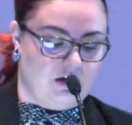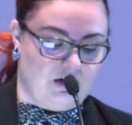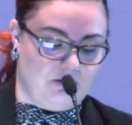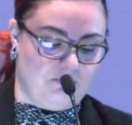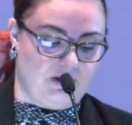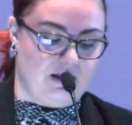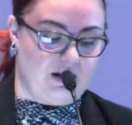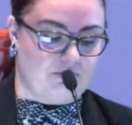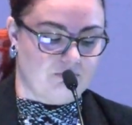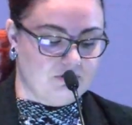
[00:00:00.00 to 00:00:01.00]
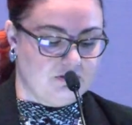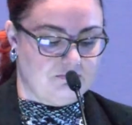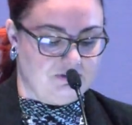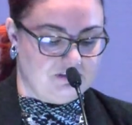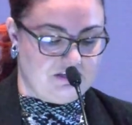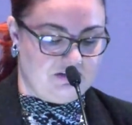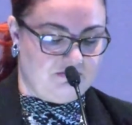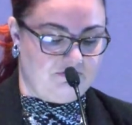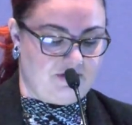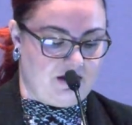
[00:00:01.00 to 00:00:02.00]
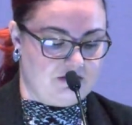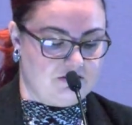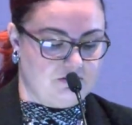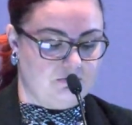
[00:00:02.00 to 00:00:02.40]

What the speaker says: And I really believe that